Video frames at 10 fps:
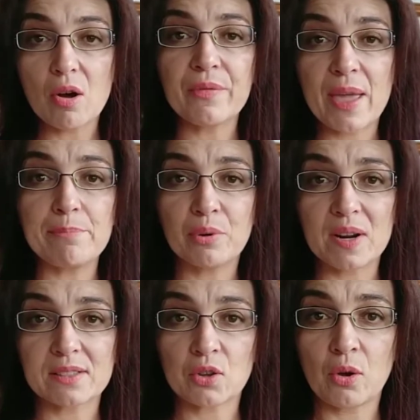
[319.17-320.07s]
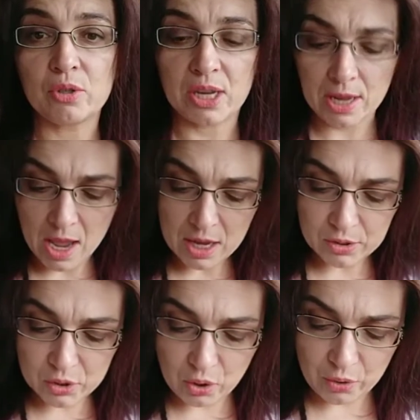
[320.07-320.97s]
of that brass coating.
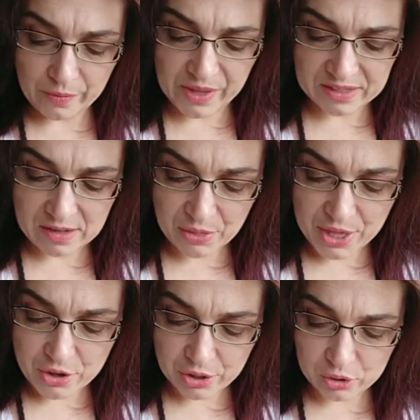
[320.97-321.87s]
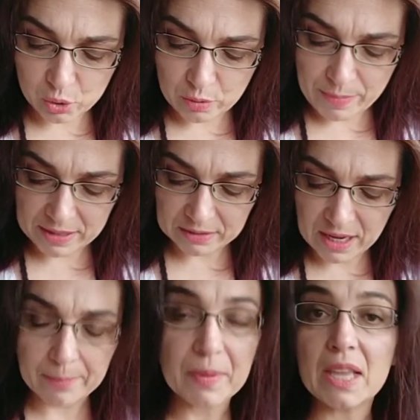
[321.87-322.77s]
So there's nothing you can do about that.